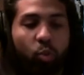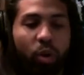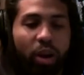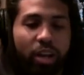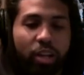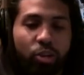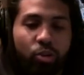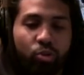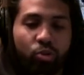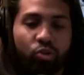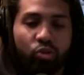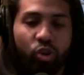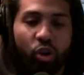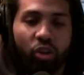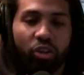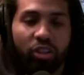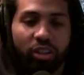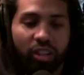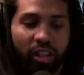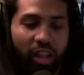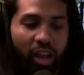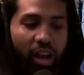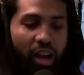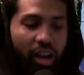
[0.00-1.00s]
So where do you
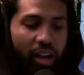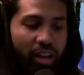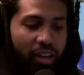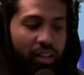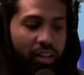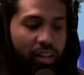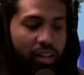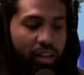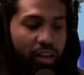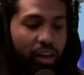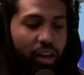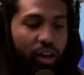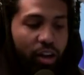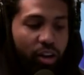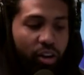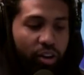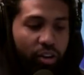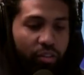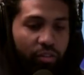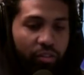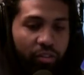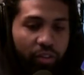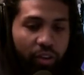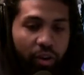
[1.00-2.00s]
draw the line
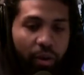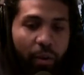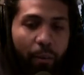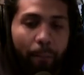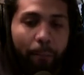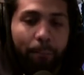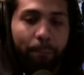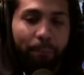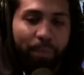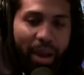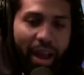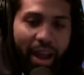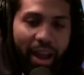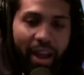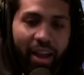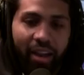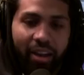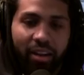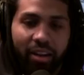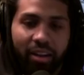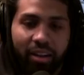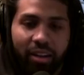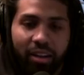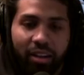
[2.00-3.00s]
of
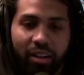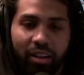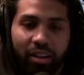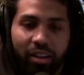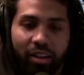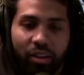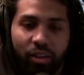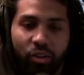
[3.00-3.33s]
bad